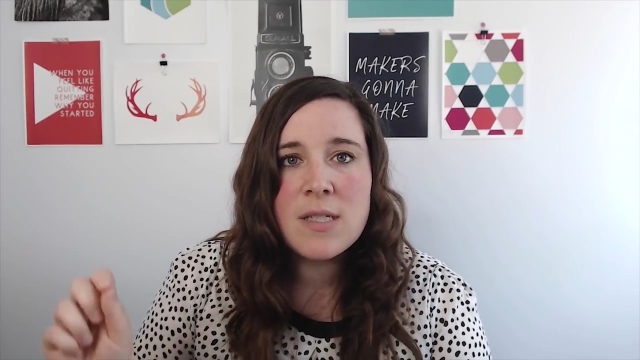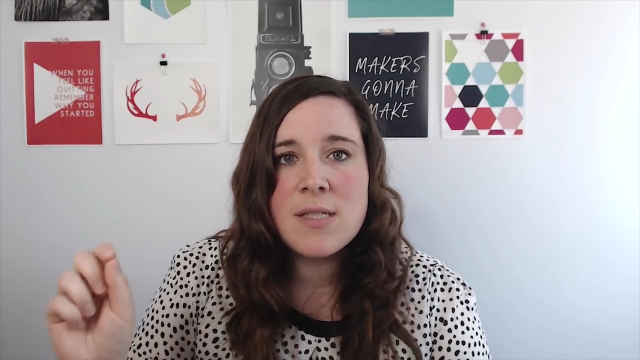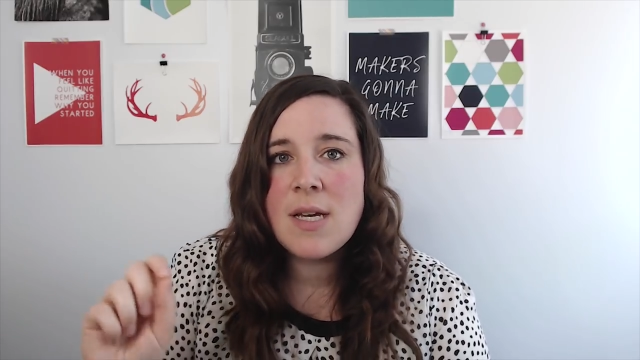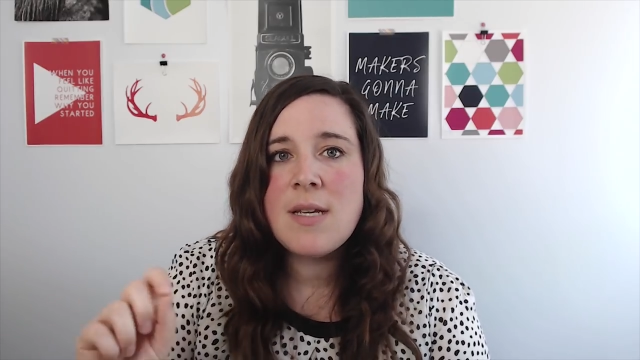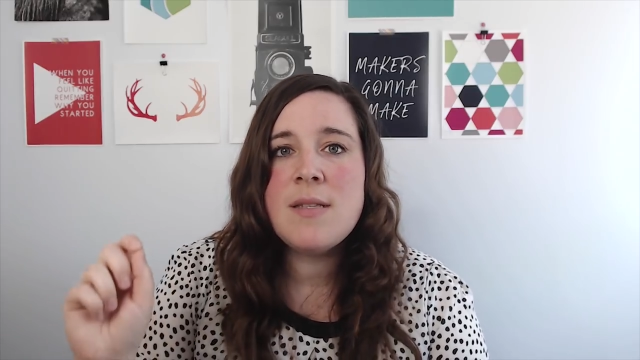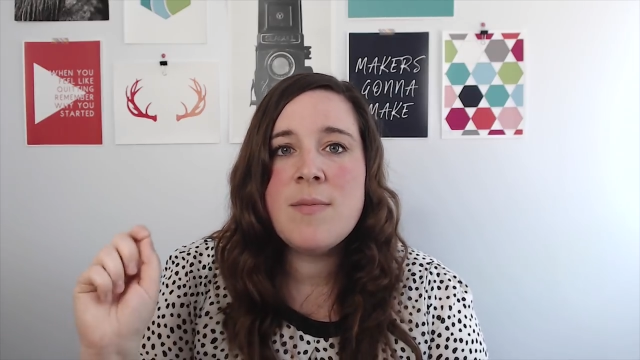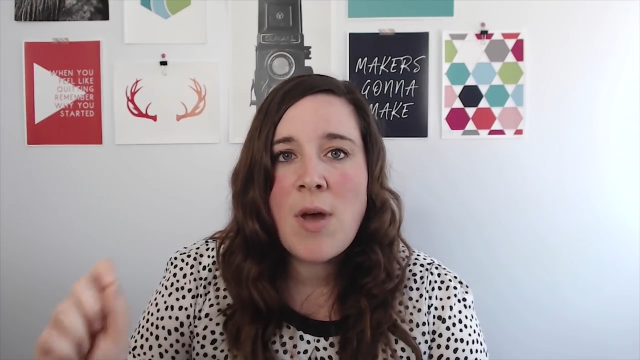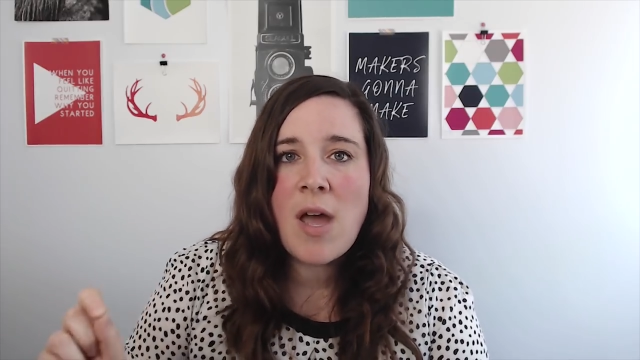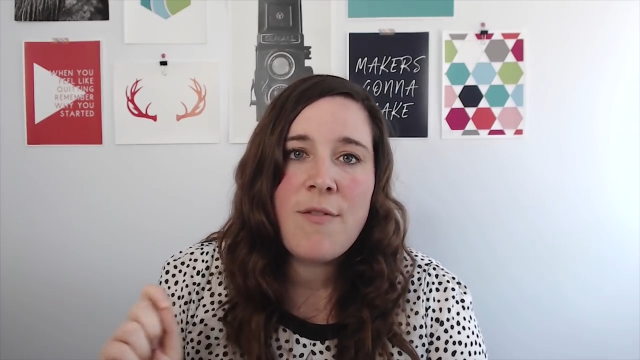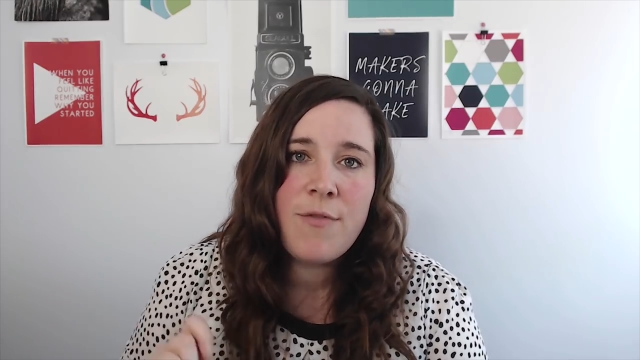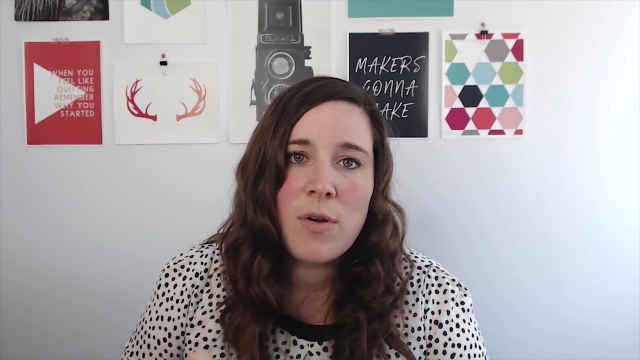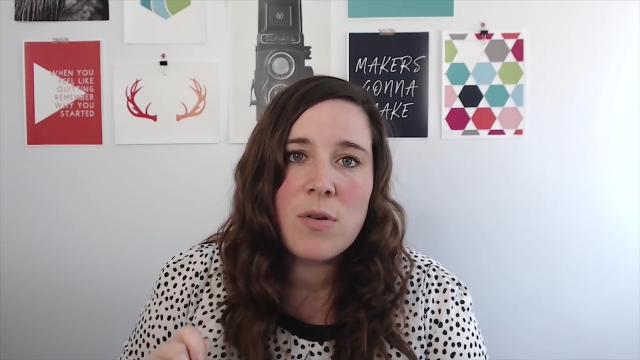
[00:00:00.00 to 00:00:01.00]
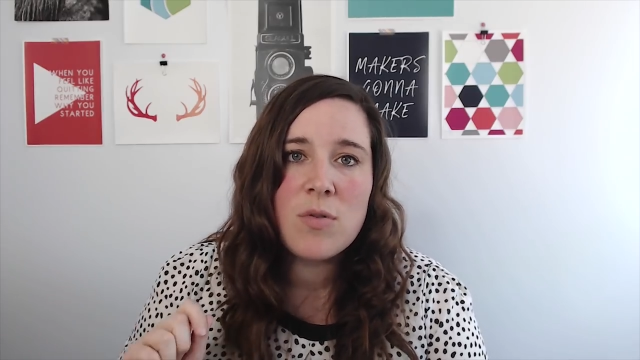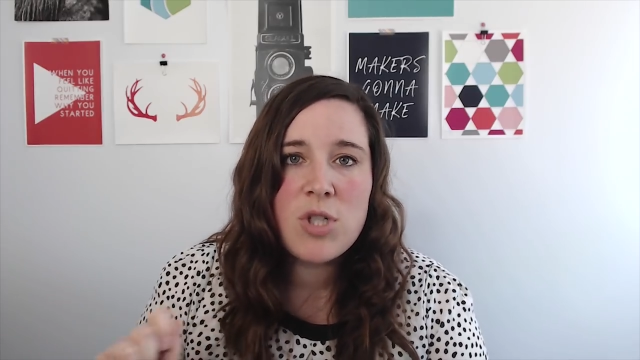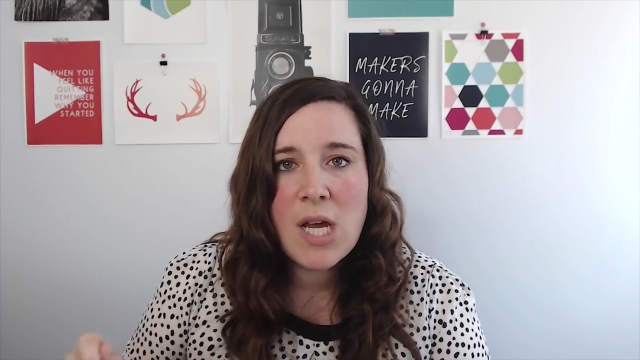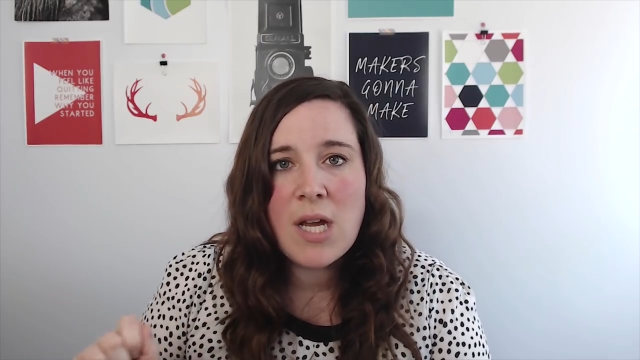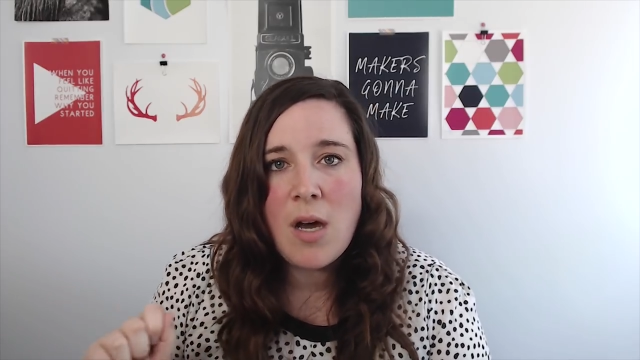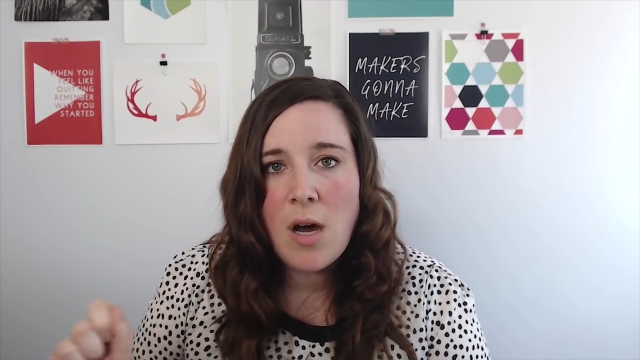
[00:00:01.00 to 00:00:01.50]
does my photo
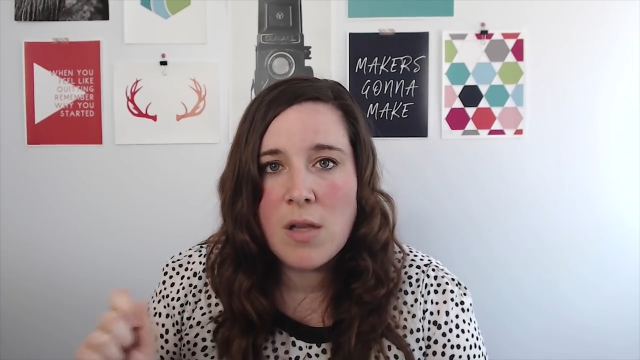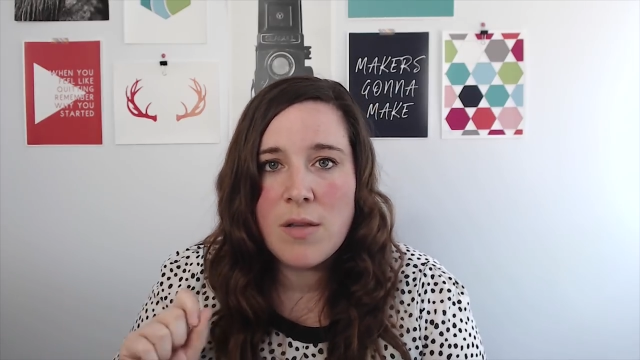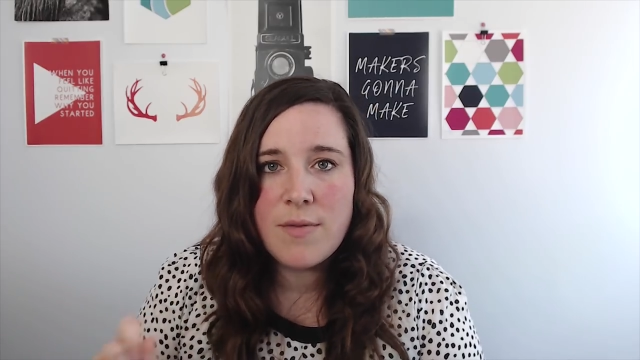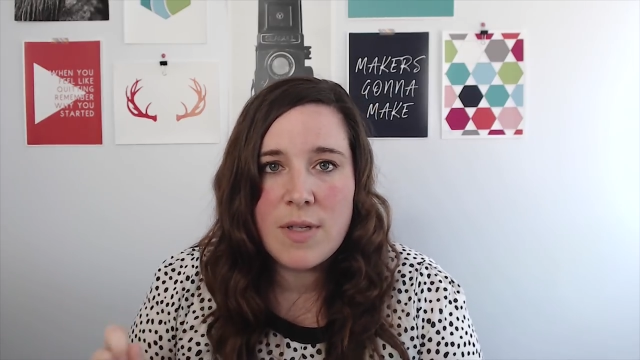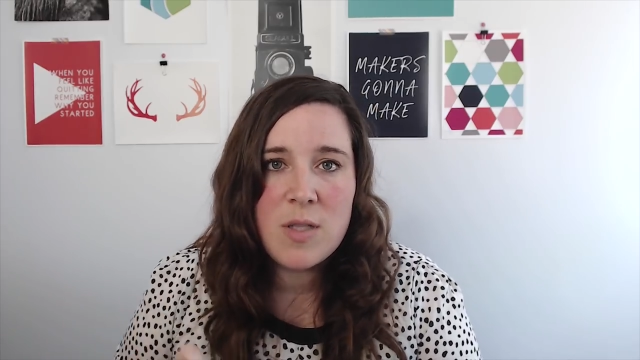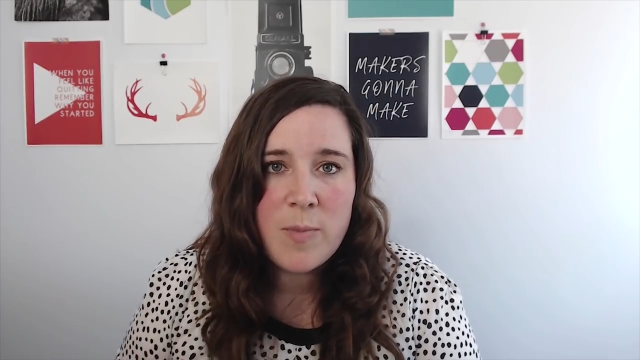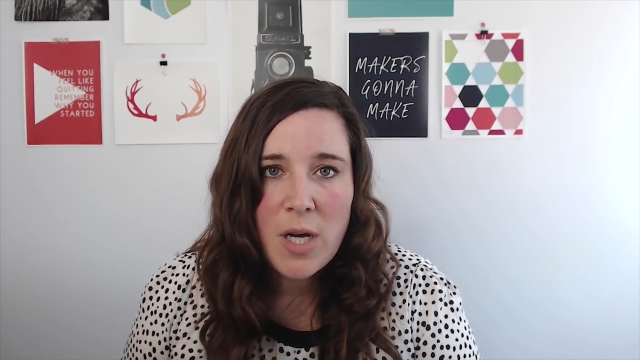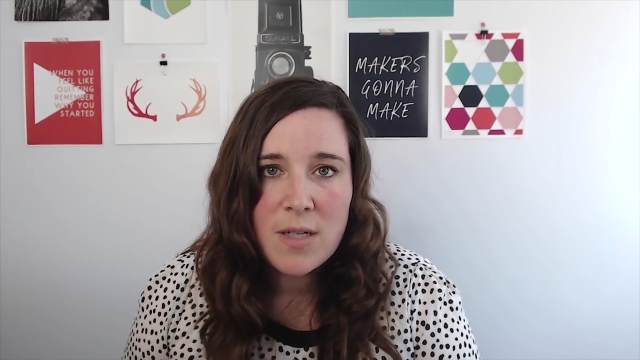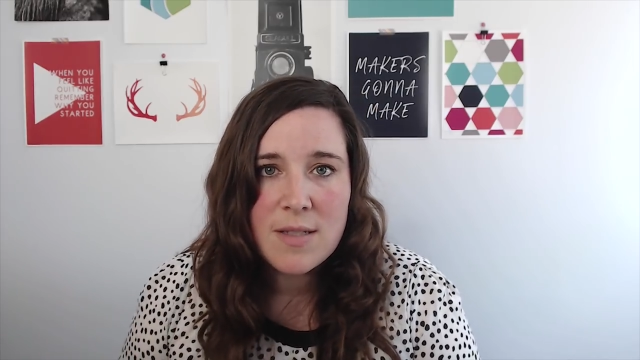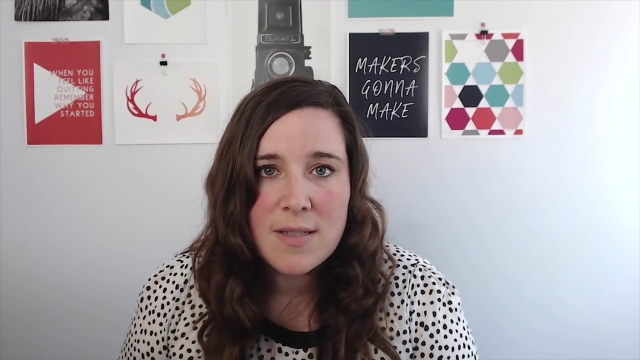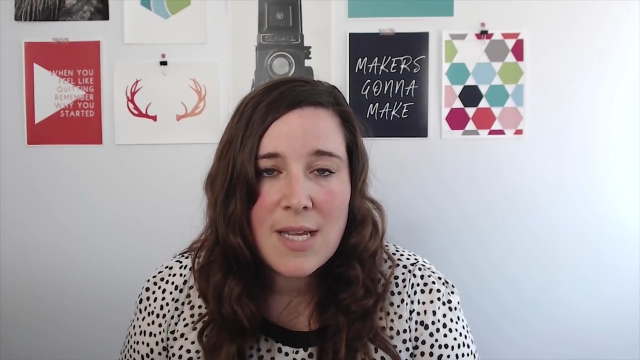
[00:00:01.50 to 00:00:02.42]
check all of these boxes?